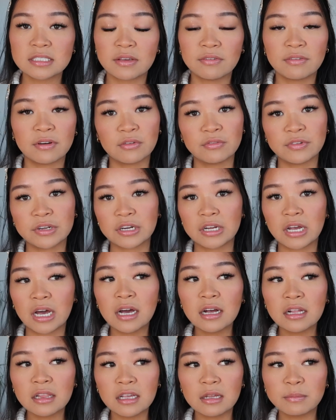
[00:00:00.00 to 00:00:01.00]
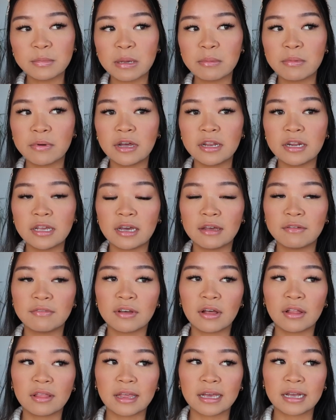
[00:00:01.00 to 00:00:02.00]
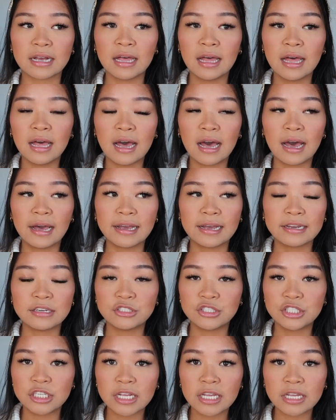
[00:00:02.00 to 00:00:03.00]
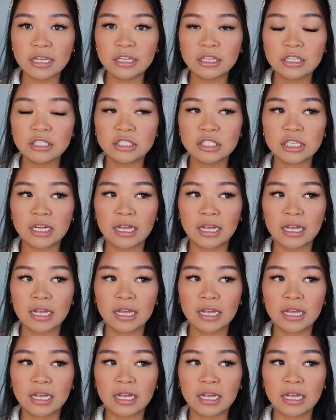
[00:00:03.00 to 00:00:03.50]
I felt very ugly in my body. I felt like I had to change.